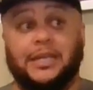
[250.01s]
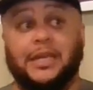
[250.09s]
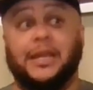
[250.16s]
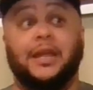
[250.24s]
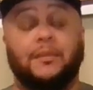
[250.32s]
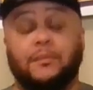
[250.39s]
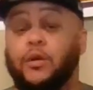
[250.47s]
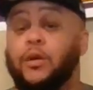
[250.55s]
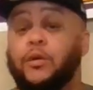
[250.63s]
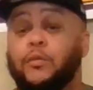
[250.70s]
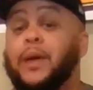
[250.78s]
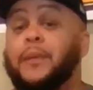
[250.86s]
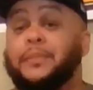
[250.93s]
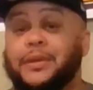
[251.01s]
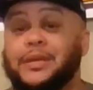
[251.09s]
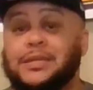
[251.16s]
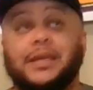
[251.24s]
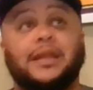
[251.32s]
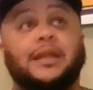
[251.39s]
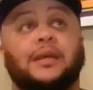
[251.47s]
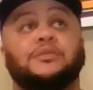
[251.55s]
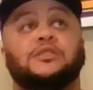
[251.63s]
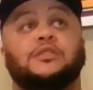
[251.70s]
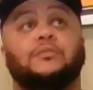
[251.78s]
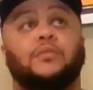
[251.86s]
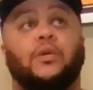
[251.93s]
get him more weapons, get him
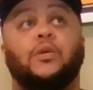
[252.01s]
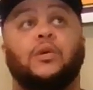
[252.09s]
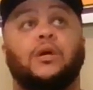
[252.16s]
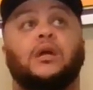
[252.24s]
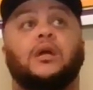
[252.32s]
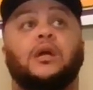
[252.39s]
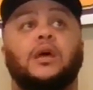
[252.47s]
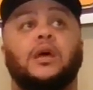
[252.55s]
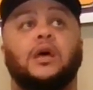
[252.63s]
some more